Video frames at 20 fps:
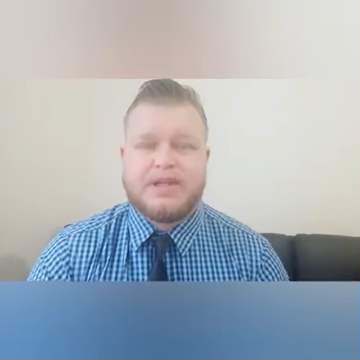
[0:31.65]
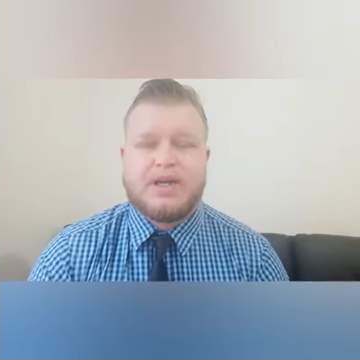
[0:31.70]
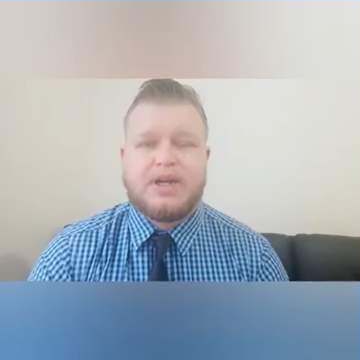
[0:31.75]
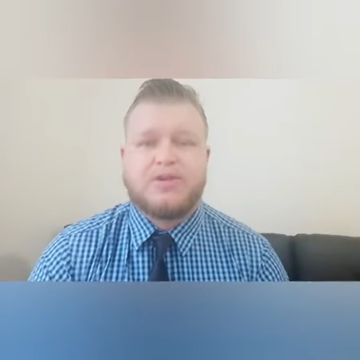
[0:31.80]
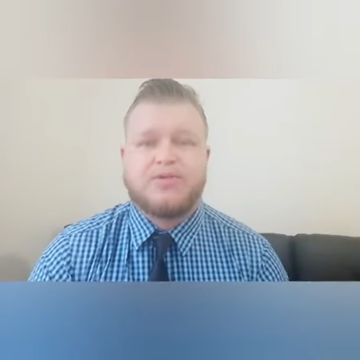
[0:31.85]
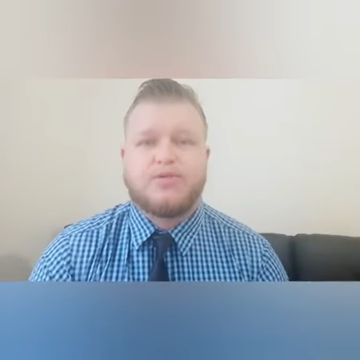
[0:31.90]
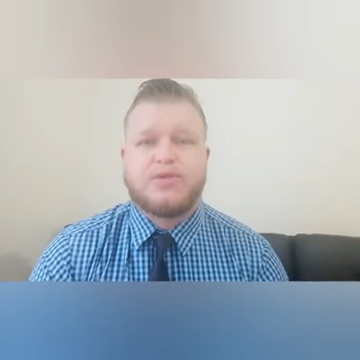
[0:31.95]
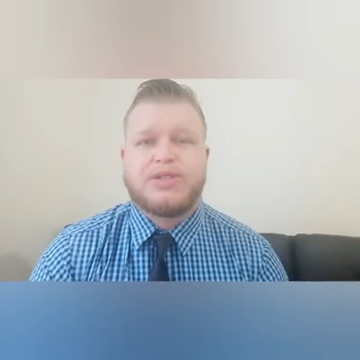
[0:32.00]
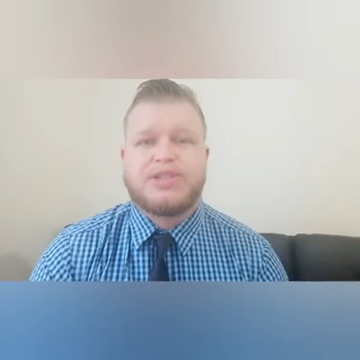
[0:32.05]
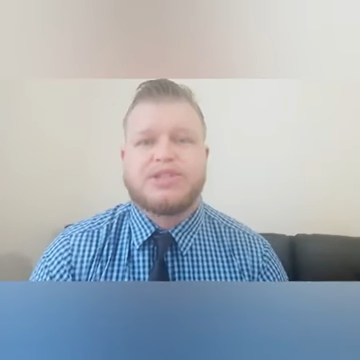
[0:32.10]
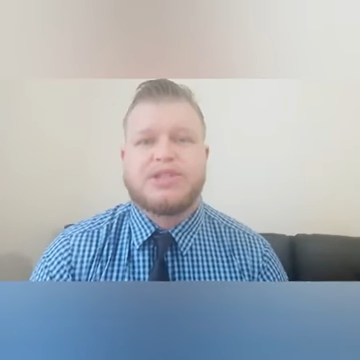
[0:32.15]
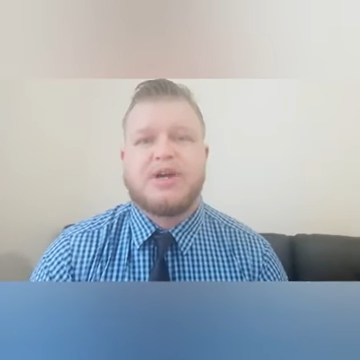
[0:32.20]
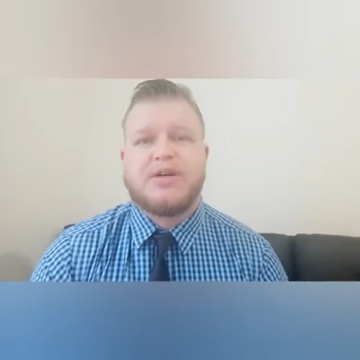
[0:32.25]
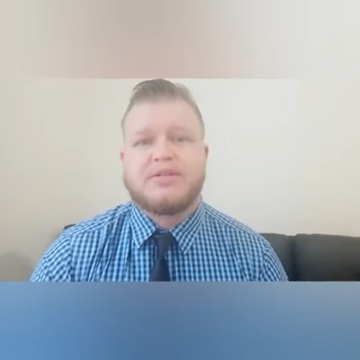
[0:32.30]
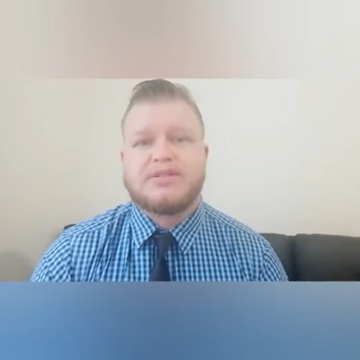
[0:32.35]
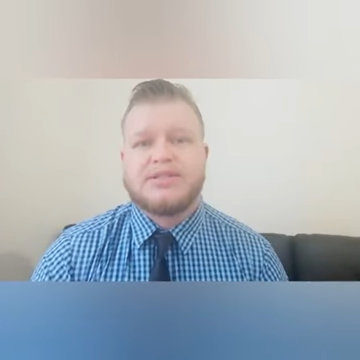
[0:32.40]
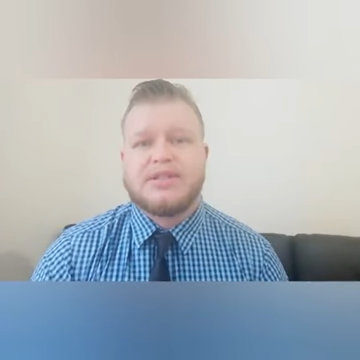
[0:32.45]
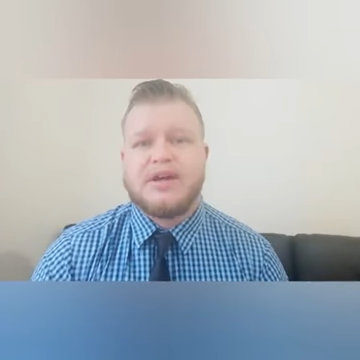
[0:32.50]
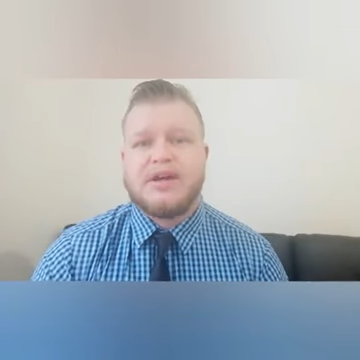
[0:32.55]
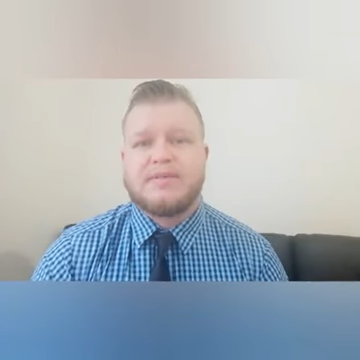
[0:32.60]
of which
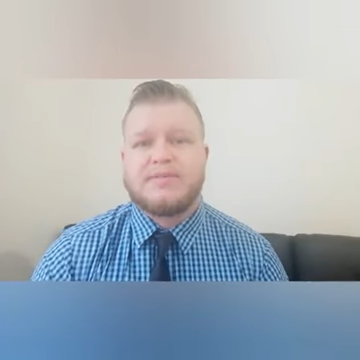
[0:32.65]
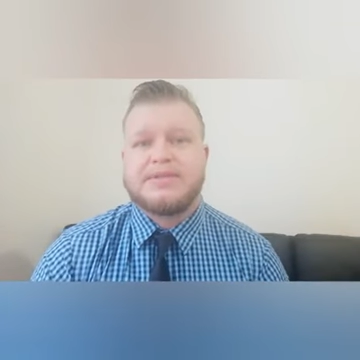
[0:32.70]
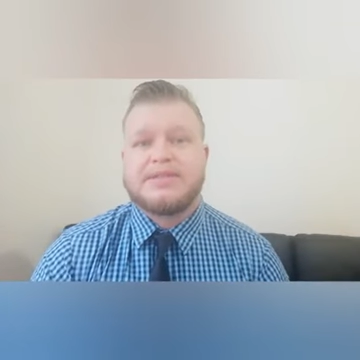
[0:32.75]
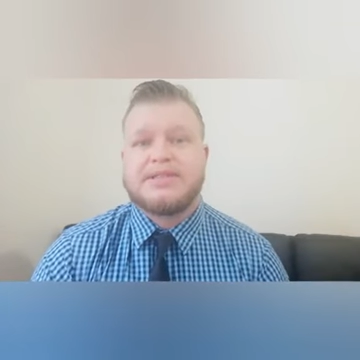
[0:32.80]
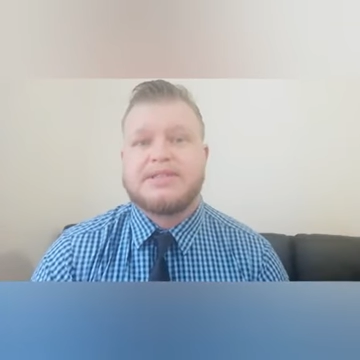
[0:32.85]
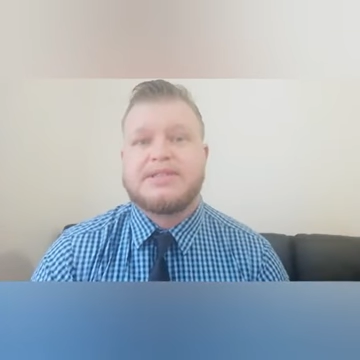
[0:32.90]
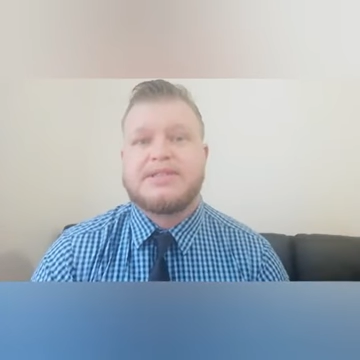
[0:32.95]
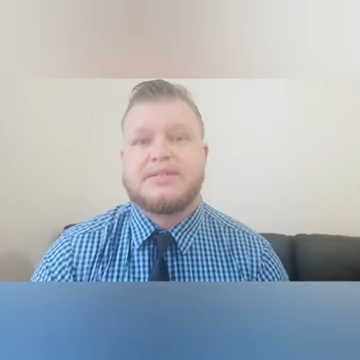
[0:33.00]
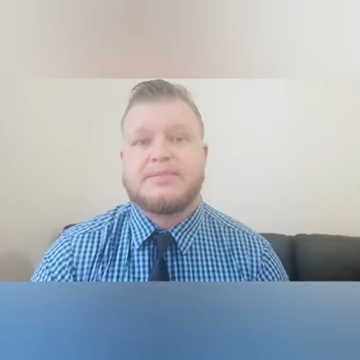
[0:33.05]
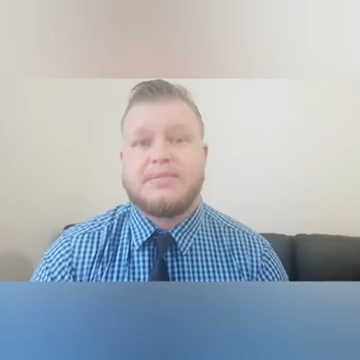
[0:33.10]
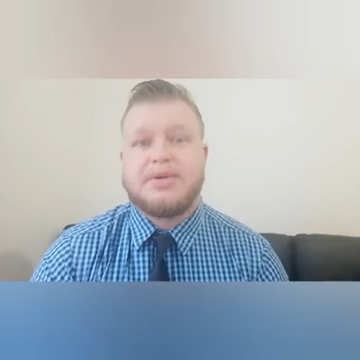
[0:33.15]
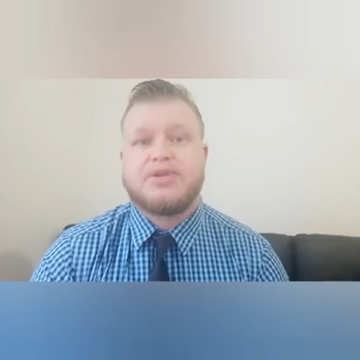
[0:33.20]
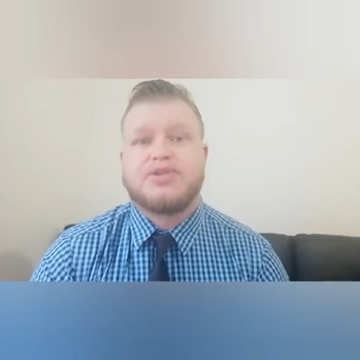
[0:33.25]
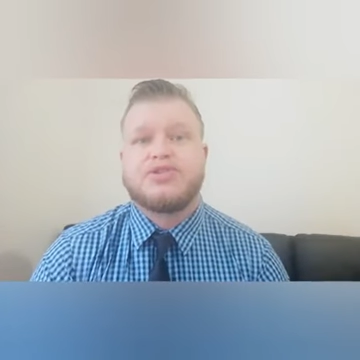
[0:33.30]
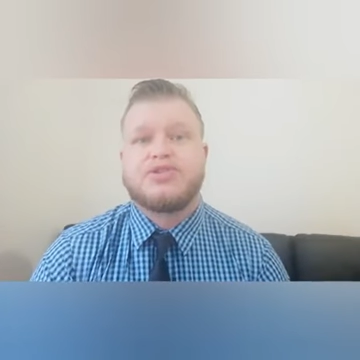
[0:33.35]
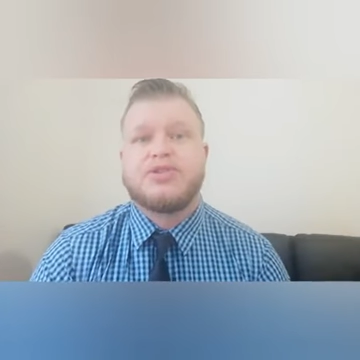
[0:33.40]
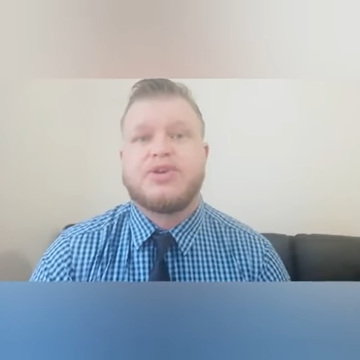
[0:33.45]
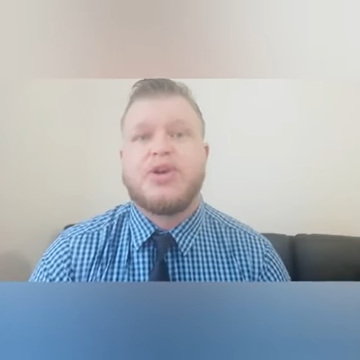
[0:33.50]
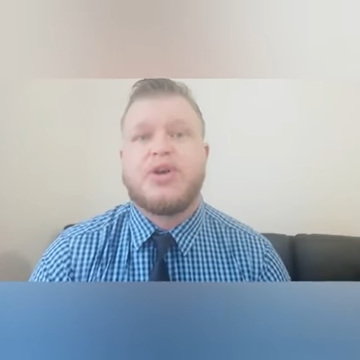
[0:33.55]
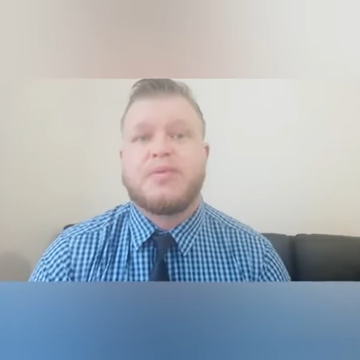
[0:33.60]
Alzheimer's is the
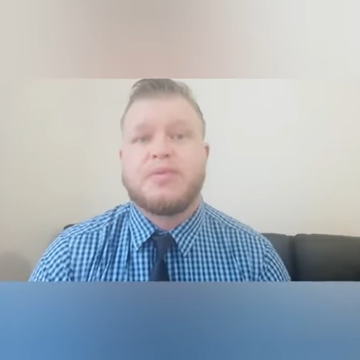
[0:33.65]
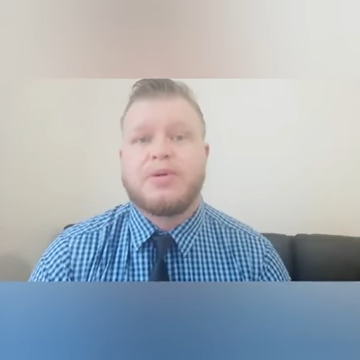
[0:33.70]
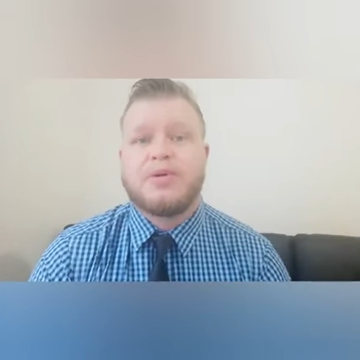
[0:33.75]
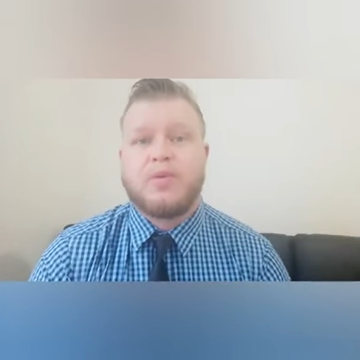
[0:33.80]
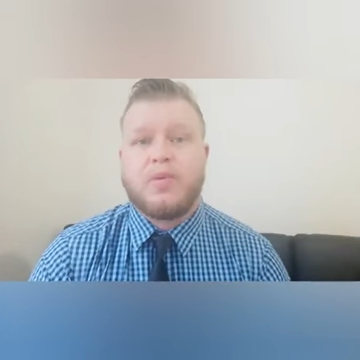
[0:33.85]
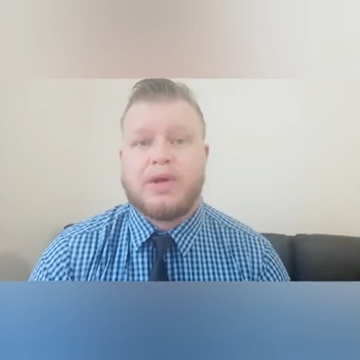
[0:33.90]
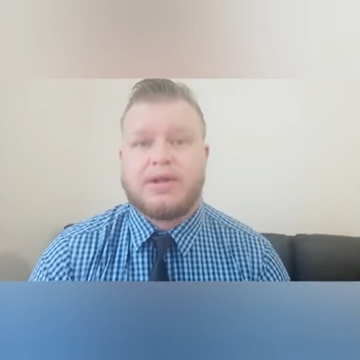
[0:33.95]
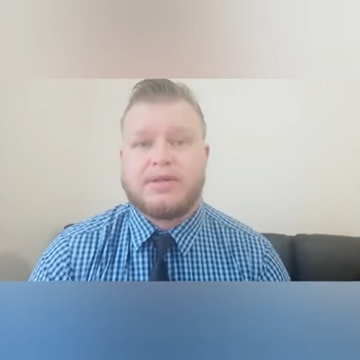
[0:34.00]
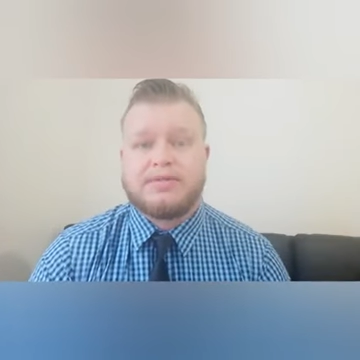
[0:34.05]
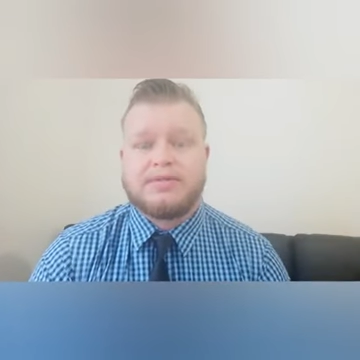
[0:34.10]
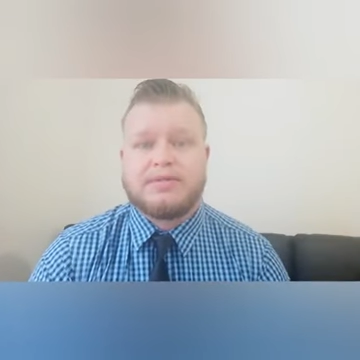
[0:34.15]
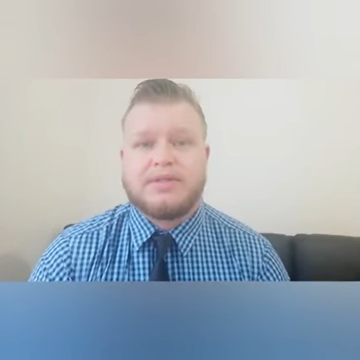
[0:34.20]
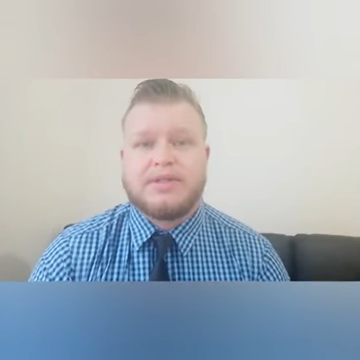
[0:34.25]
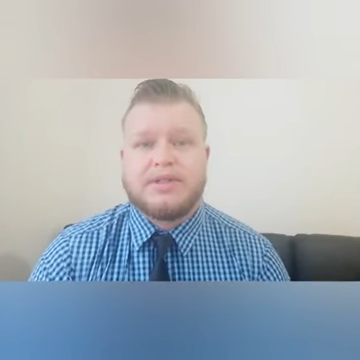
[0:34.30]
most common one.